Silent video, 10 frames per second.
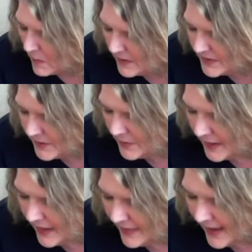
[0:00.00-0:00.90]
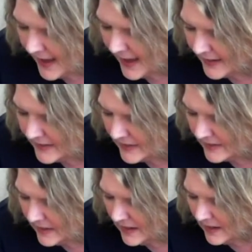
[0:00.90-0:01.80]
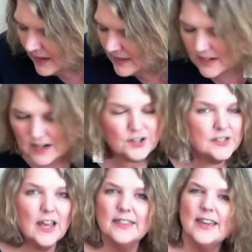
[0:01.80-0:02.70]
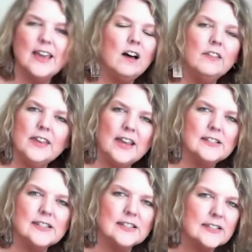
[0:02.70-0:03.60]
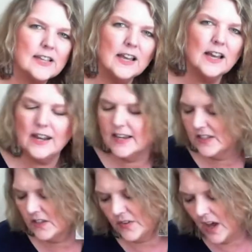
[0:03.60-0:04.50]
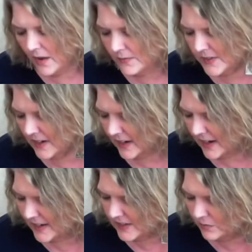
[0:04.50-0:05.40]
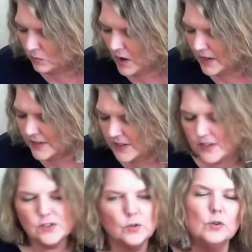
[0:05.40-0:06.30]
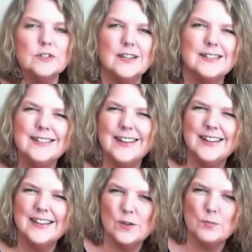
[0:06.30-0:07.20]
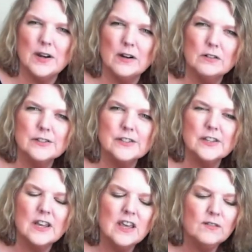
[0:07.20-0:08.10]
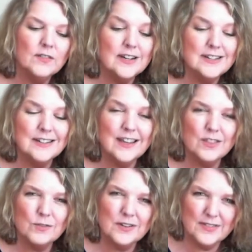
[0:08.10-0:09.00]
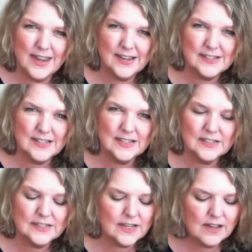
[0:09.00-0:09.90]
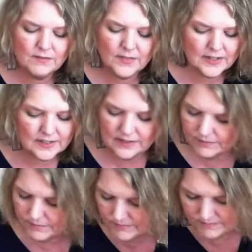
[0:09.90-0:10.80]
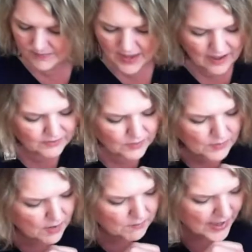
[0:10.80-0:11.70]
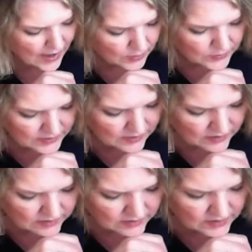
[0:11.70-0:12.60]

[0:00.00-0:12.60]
So I got that. And then I just got all the aces. I got Ace of Cups, I got Ace of Wands and Swords. I didn't get Ace of Pentacles, but I did get 3 of the aces. I didn't have them come out here,